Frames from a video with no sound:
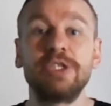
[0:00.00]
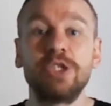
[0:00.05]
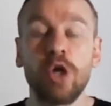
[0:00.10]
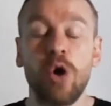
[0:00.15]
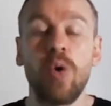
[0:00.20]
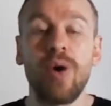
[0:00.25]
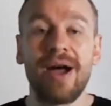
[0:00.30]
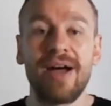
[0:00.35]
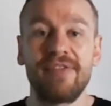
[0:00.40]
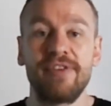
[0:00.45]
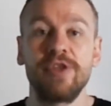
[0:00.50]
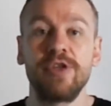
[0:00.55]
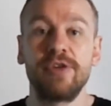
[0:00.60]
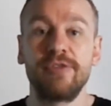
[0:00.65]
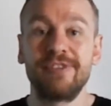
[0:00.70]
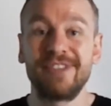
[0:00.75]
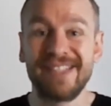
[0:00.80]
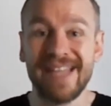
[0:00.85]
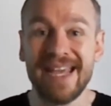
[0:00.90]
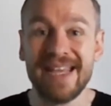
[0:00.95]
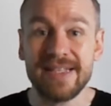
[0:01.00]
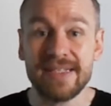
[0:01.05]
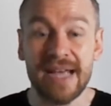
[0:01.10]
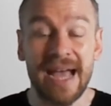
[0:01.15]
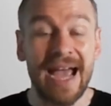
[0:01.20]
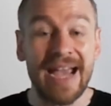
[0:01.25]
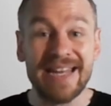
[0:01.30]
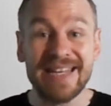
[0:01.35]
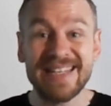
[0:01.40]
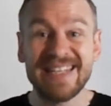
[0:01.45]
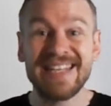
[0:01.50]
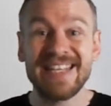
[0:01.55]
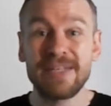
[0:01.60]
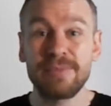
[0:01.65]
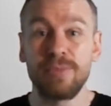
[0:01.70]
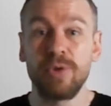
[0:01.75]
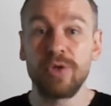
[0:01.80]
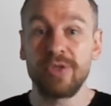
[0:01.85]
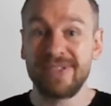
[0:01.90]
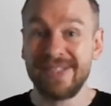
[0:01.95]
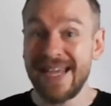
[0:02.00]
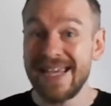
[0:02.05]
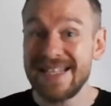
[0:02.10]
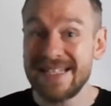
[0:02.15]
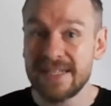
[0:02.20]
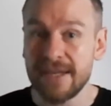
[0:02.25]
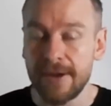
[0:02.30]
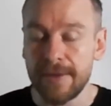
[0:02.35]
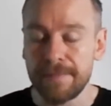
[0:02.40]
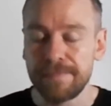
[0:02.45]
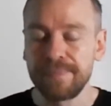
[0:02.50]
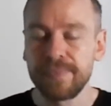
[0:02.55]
don't have enough data. I need more data.